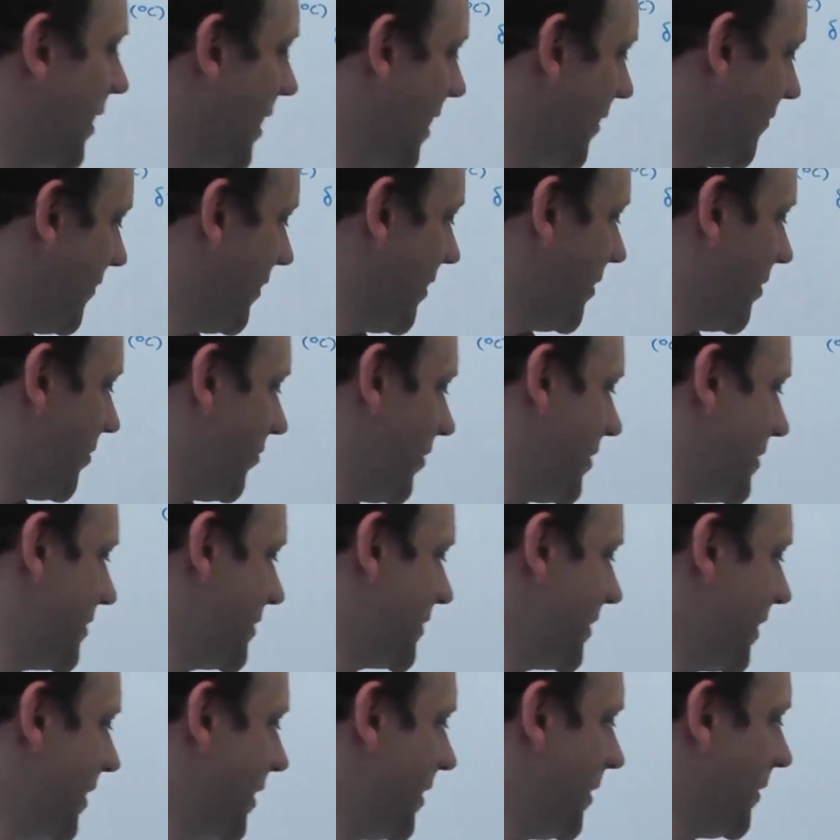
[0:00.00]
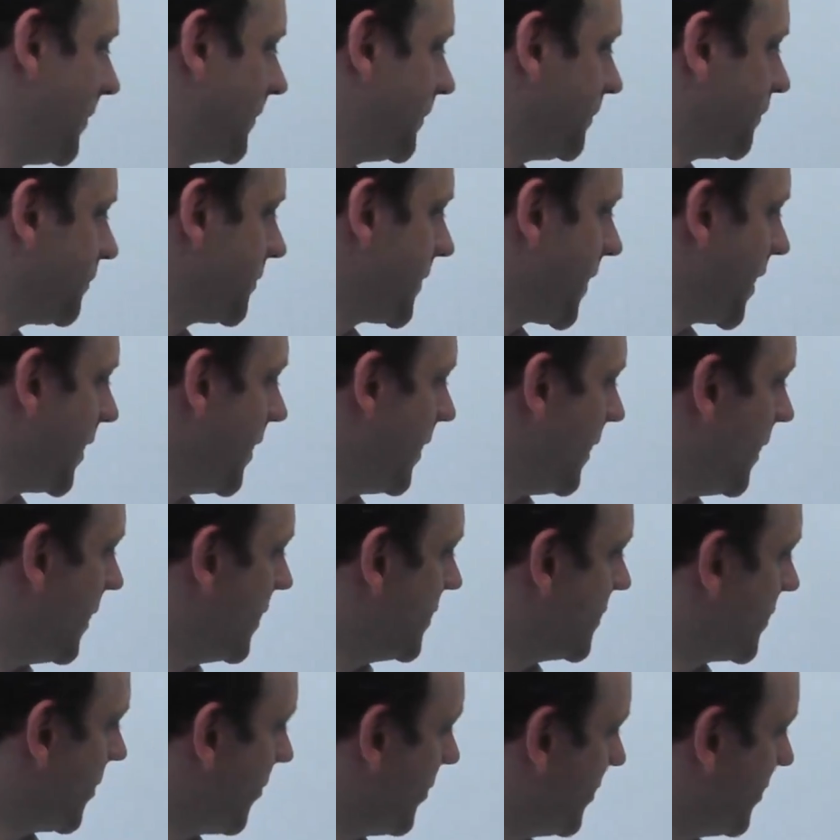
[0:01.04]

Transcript: and F E three C. So